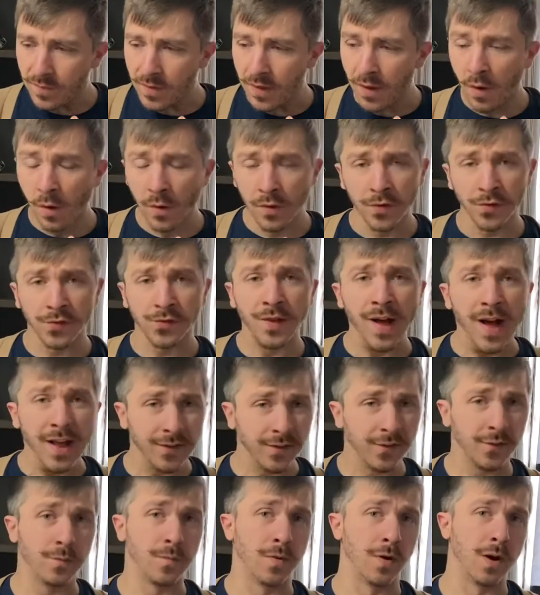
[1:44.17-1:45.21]
Well, there's
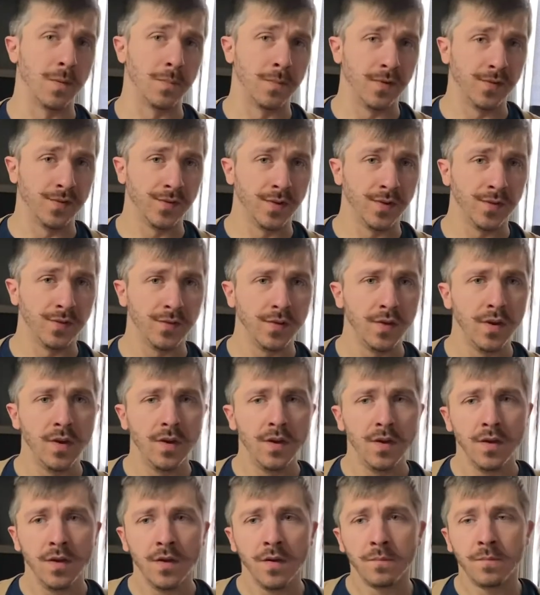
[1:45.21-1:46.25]
lots of purposes,
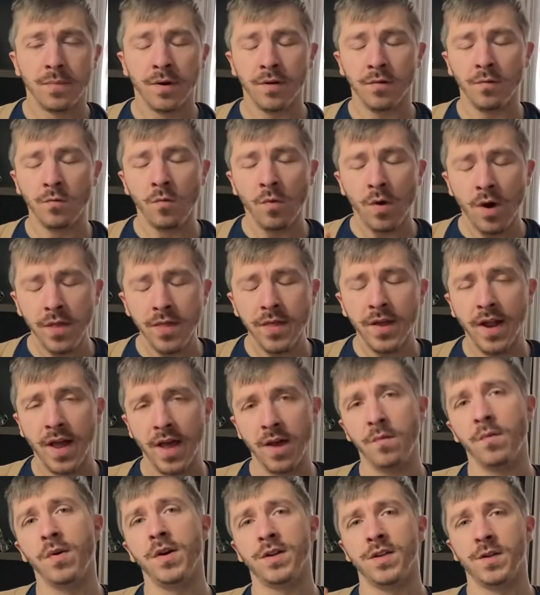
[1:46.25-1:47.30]
but one that I
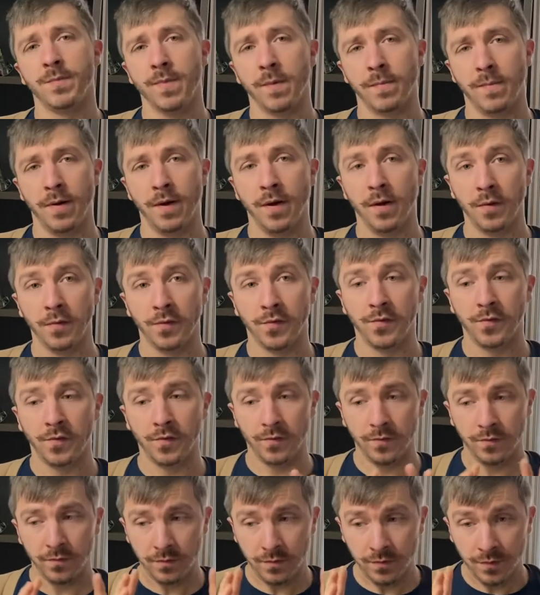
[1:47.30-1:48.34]
want to propose
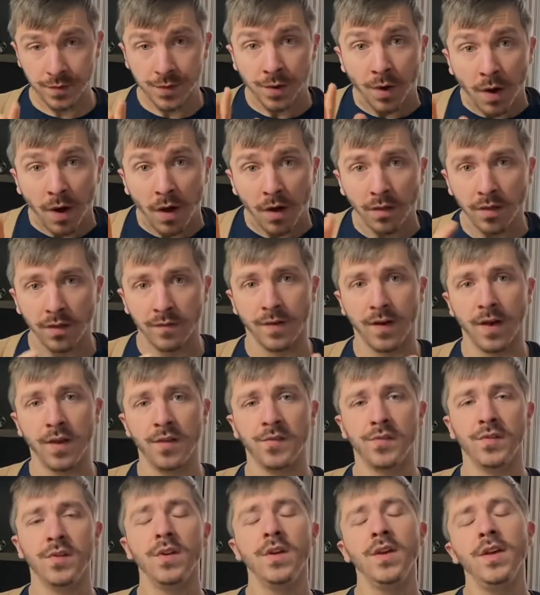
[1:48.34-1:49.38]
to all of
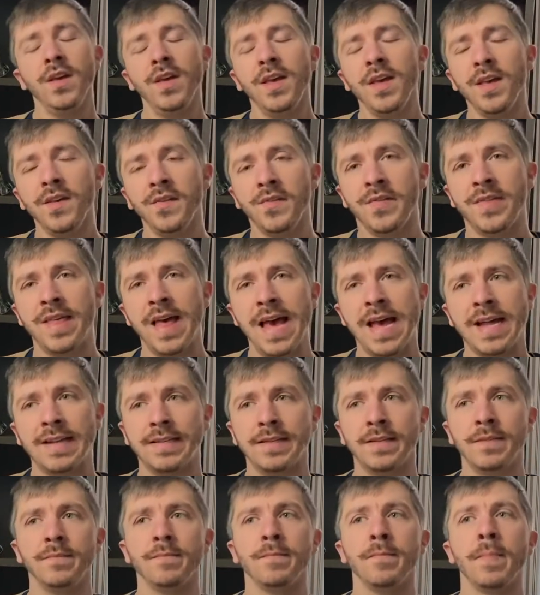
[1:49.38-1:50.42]
us is
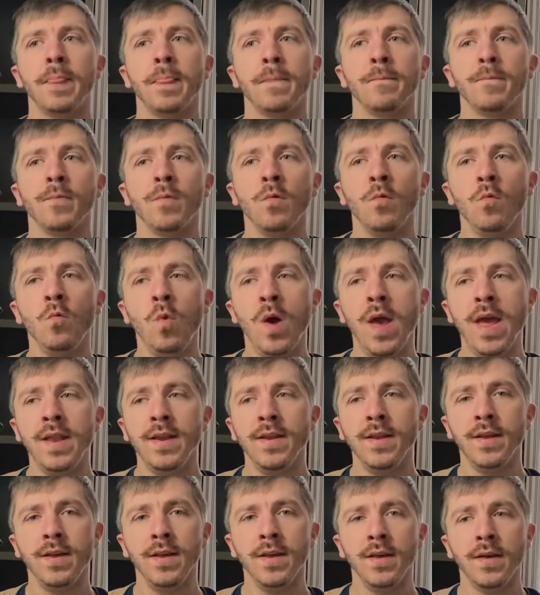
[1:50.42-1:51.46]
that
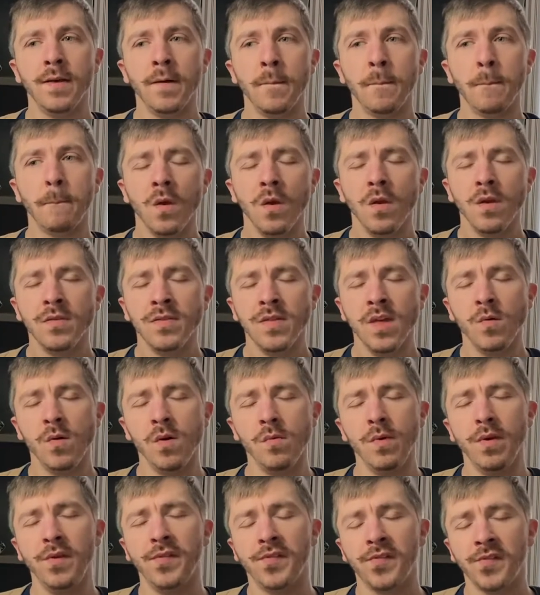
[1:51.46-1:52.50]
when
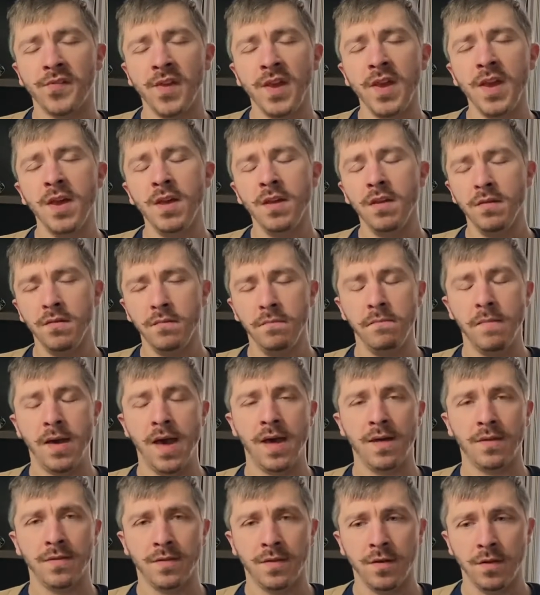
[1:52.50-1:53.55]
we see
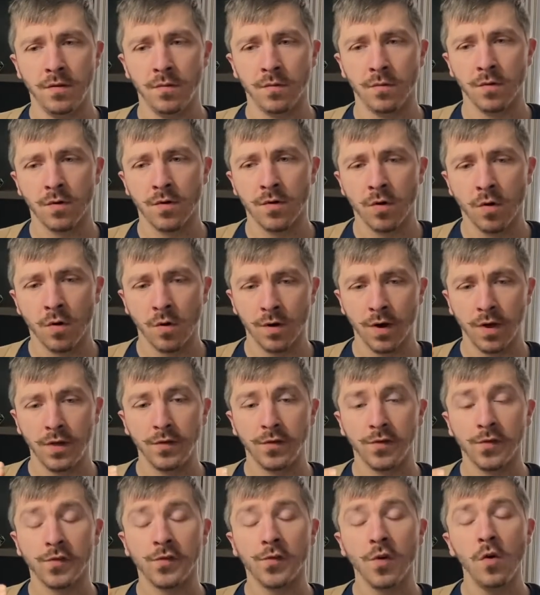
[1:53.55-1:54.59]
Matthew recording
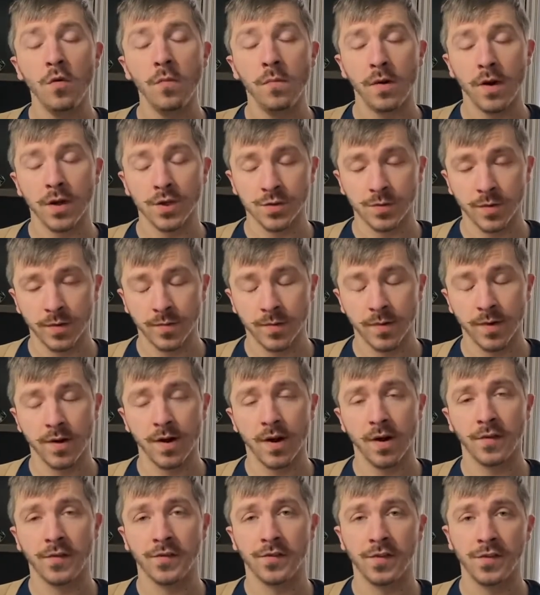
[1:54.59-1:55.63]
so much with
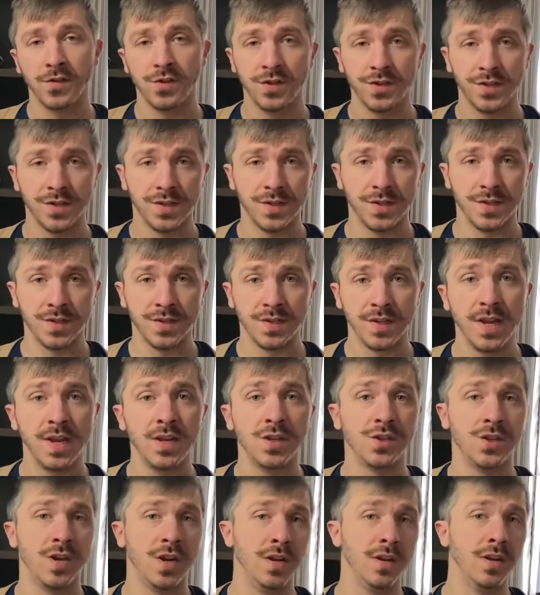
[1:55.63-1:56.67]
regards to Jesus's
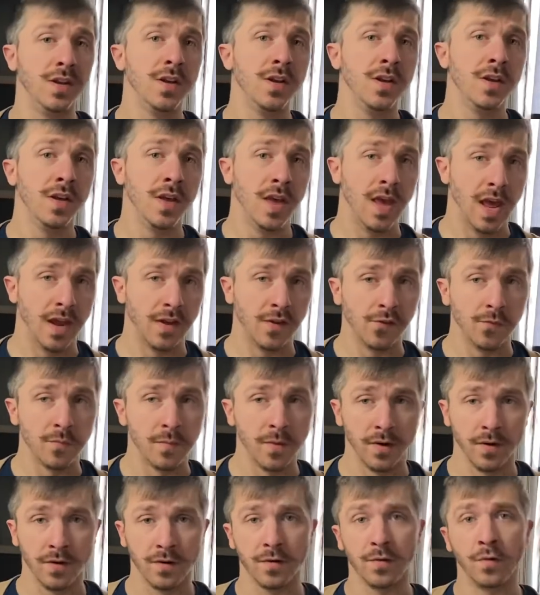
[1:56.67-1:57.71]
teaching and his
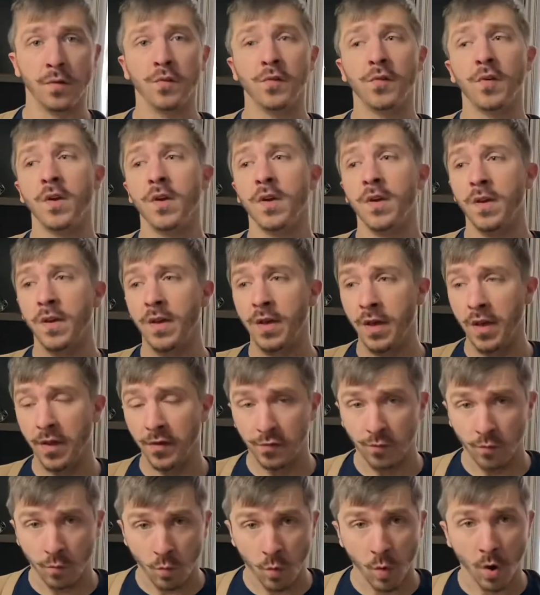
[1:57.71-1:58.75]
miracles,
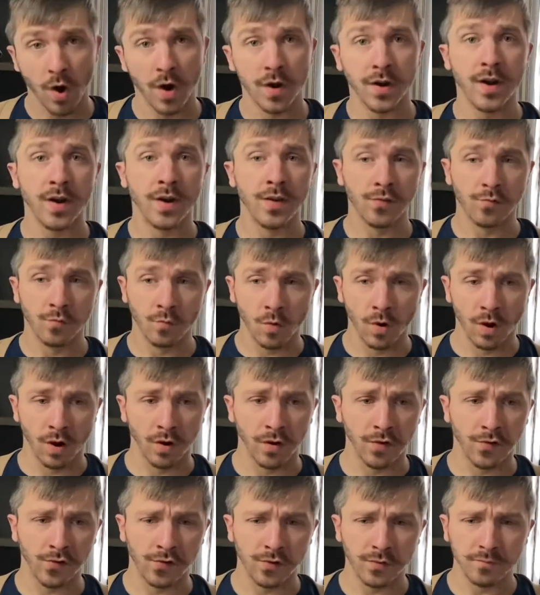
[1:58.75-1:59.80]
his word and his
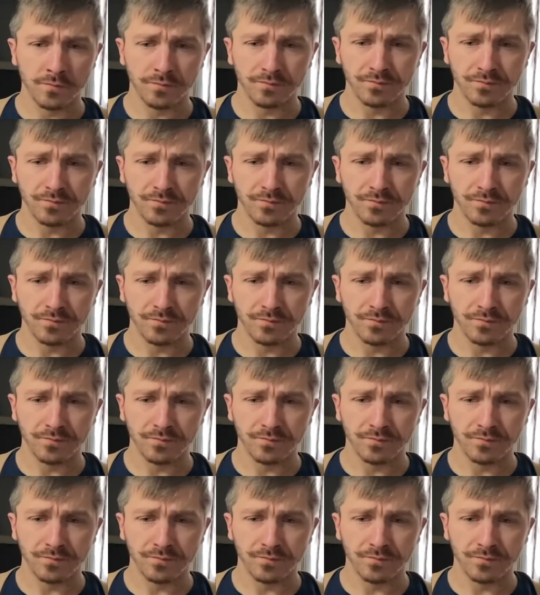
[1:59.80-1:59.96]
works,